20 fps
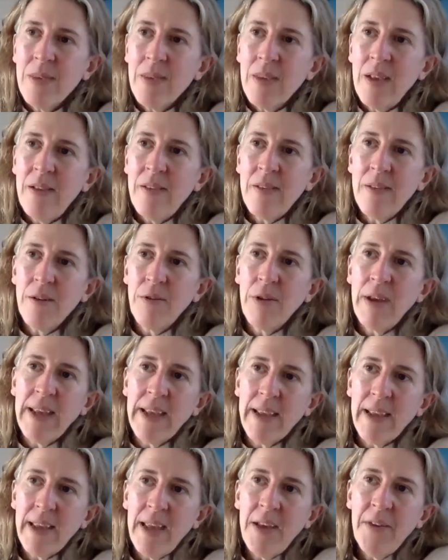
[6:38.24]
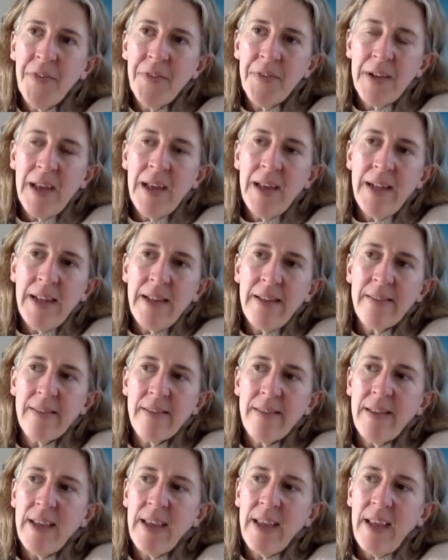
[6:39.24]
It's the great gift, and it's
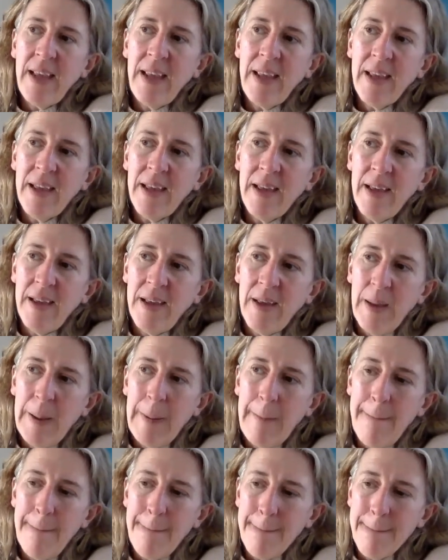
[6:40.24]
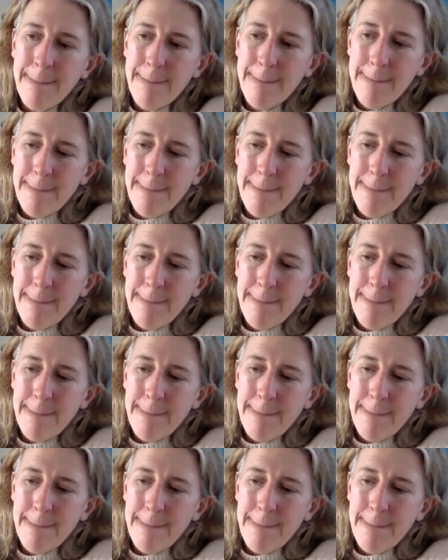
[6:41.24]
the um,